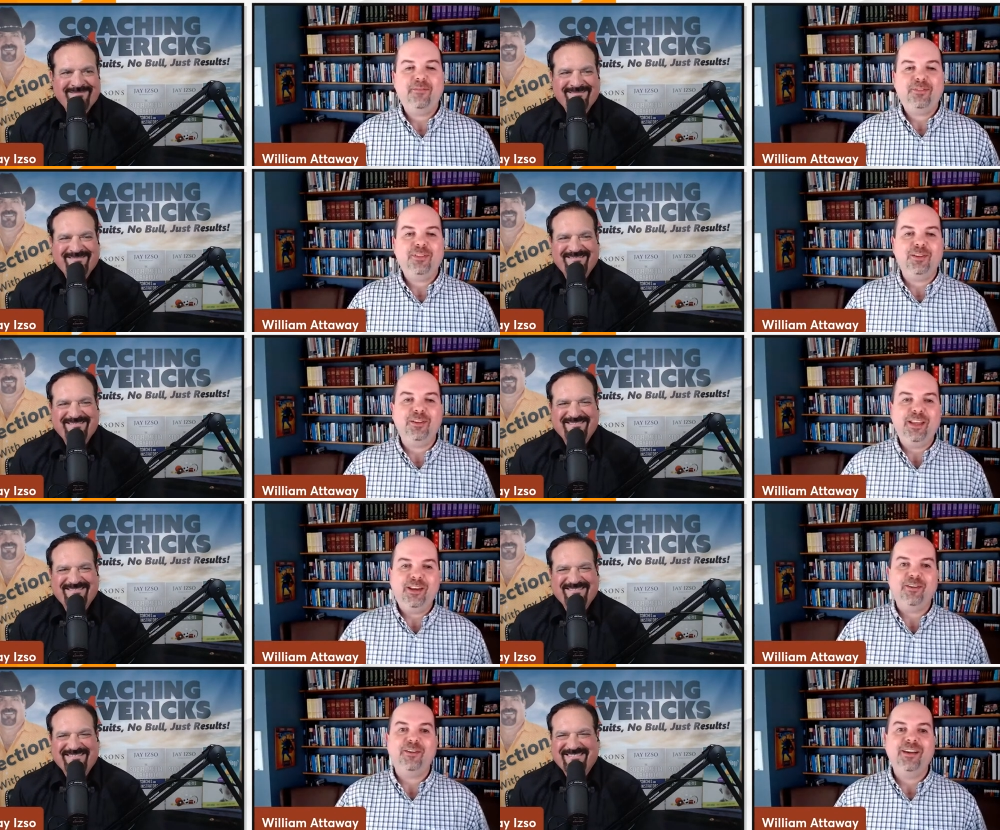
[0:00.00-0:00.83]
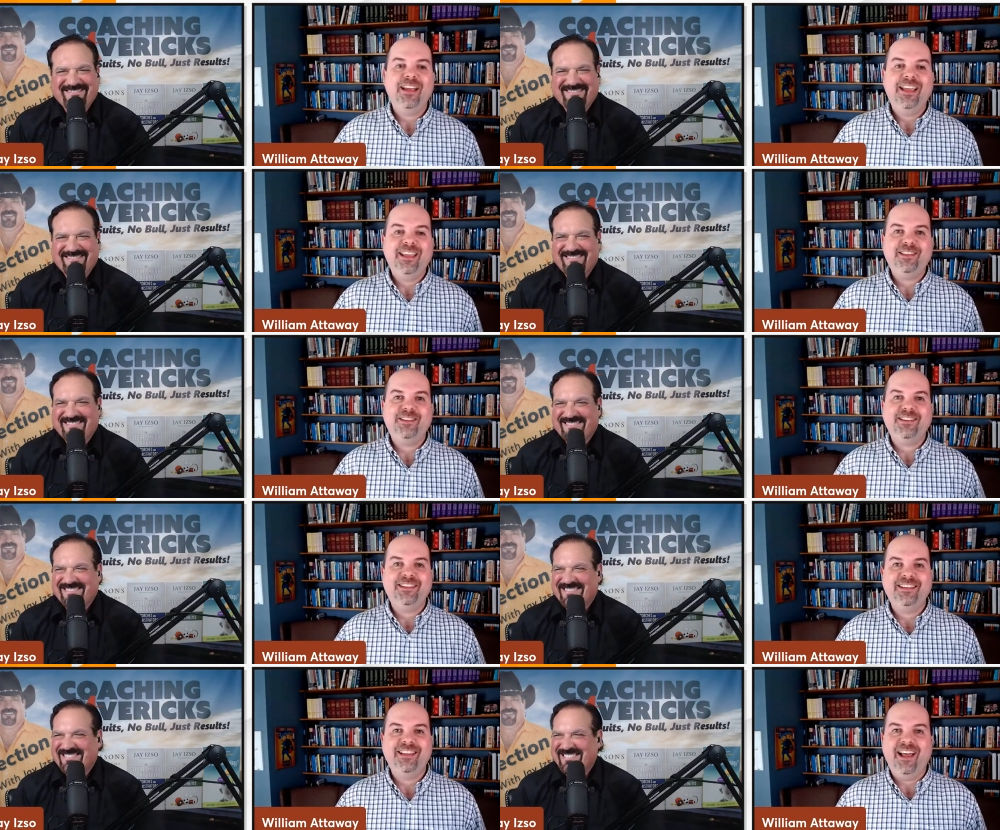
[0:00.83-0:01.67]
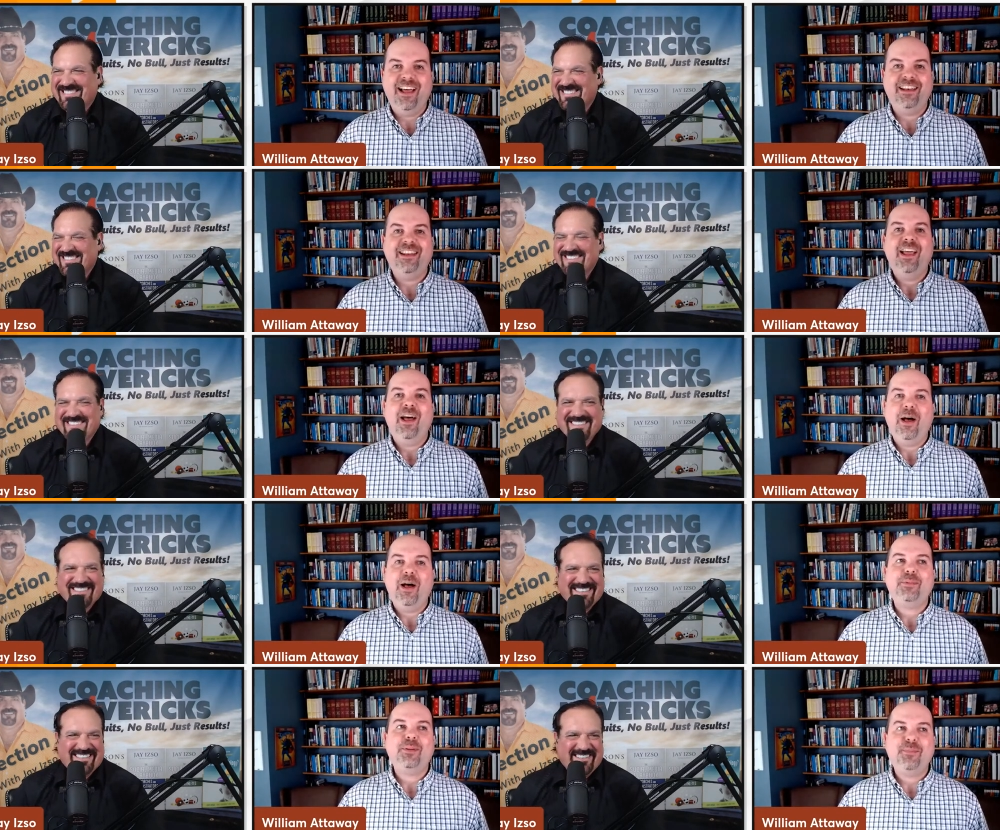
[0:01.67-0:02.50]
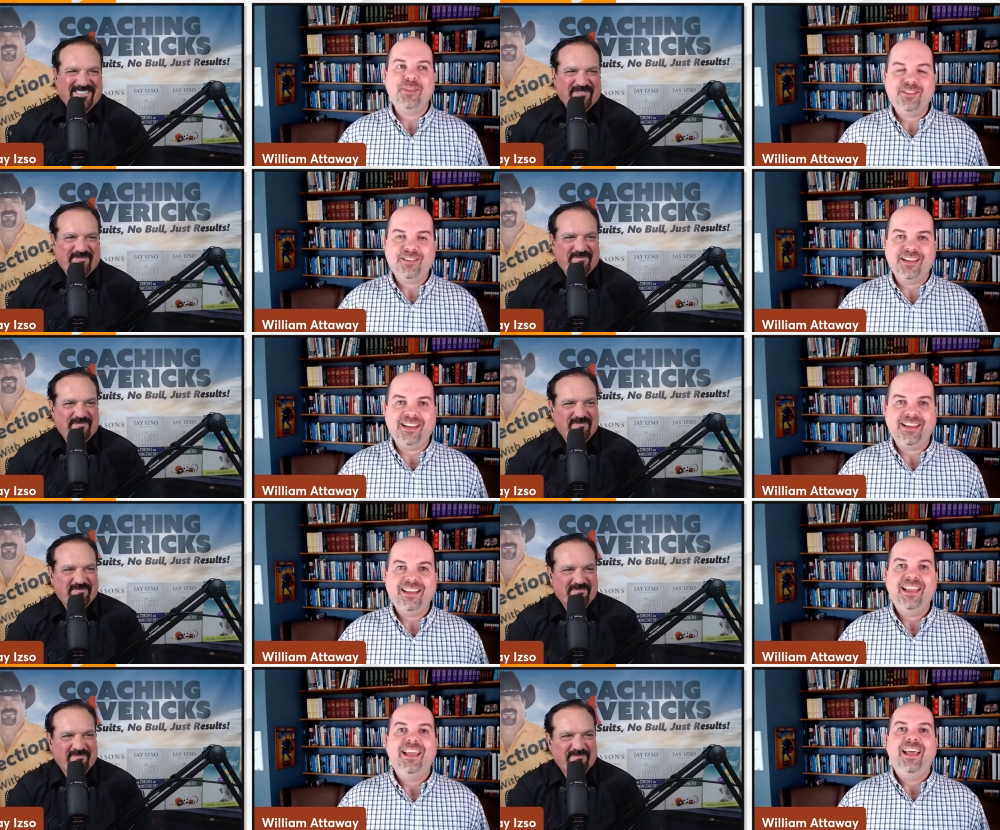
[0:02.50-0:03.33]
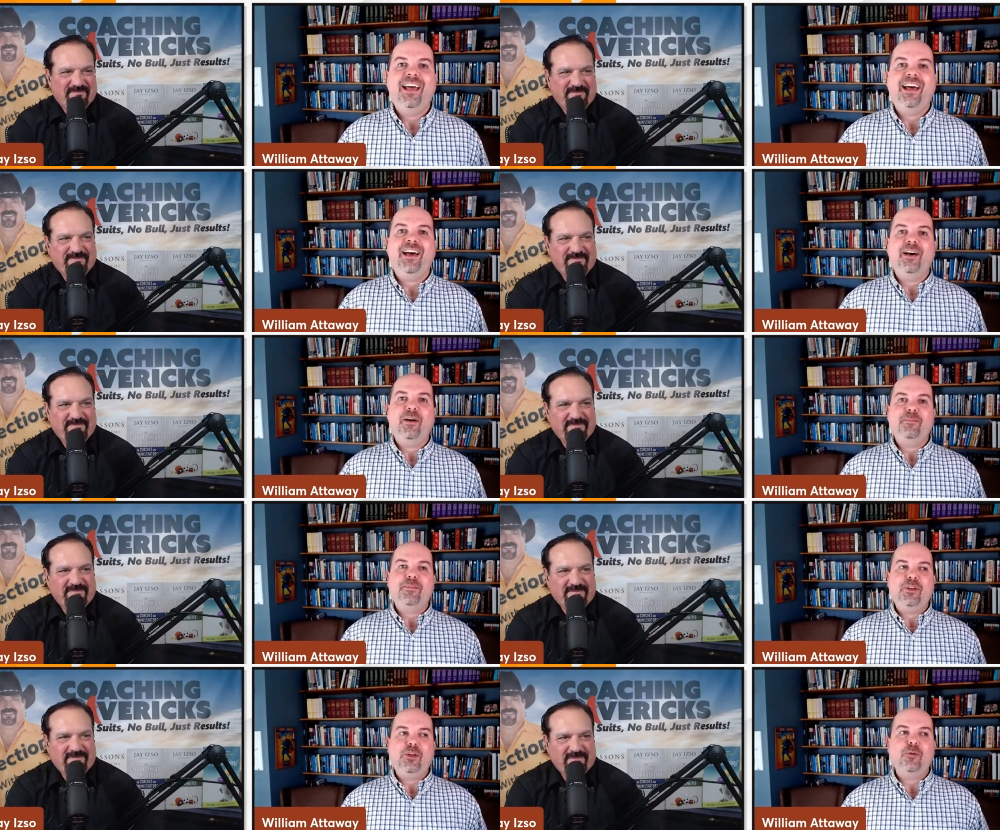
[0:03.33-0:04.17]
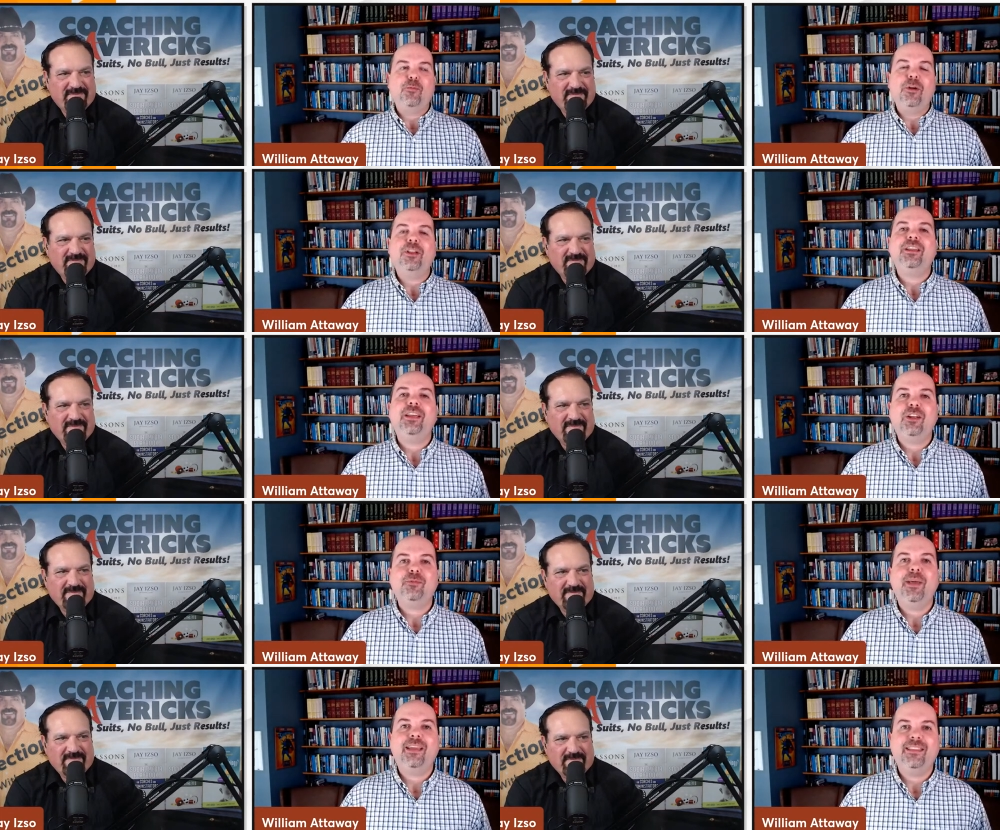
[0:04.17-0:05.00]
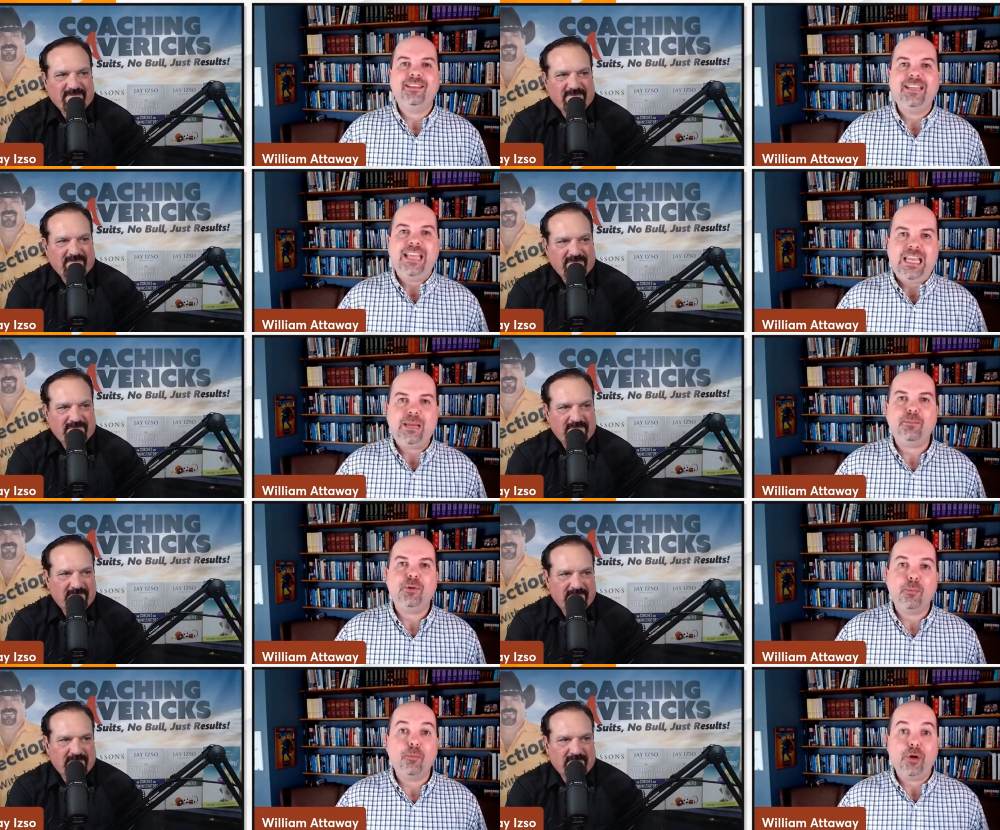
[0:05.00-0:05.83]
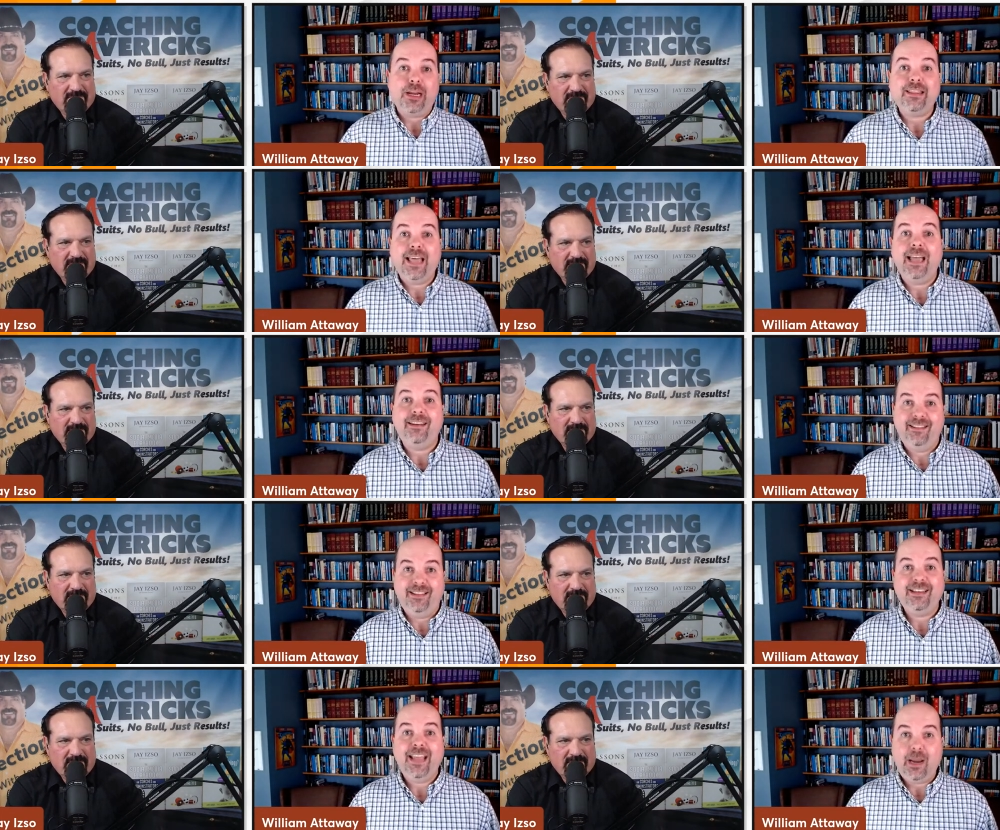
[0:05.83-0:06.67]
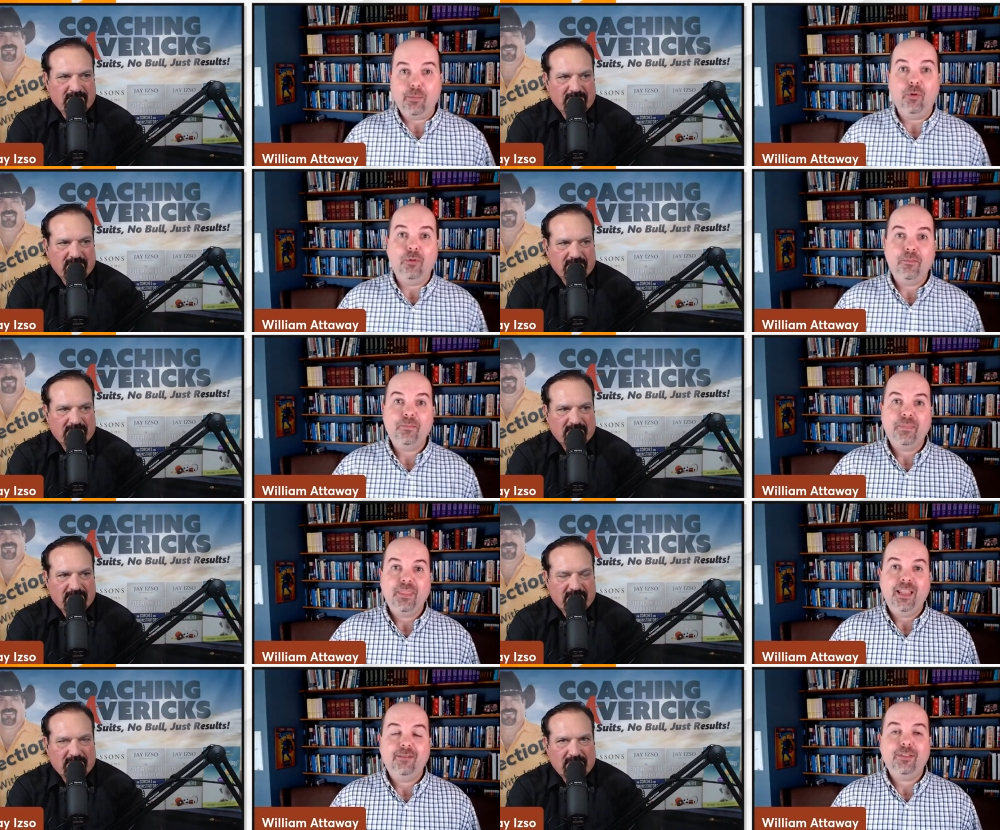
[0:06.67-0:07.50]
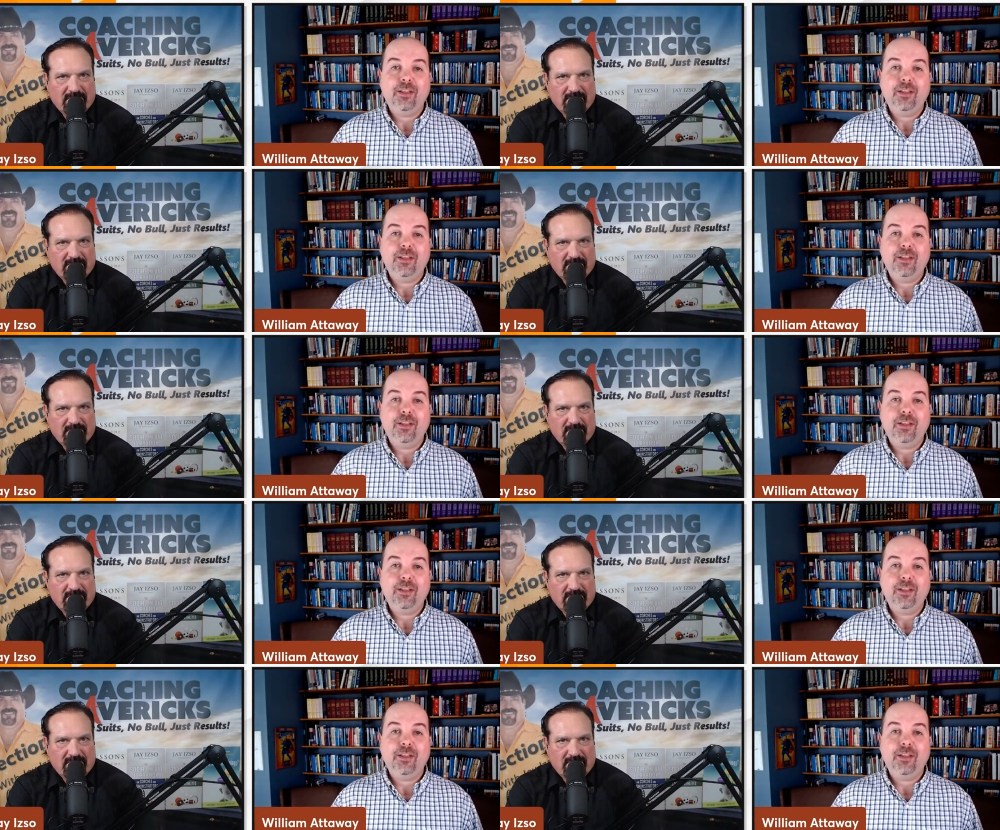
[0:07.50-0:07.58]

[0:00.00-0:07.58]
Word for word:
Speaker 1: if the leader is not optimistic, uh, do you really expect the team to bring that to the table? If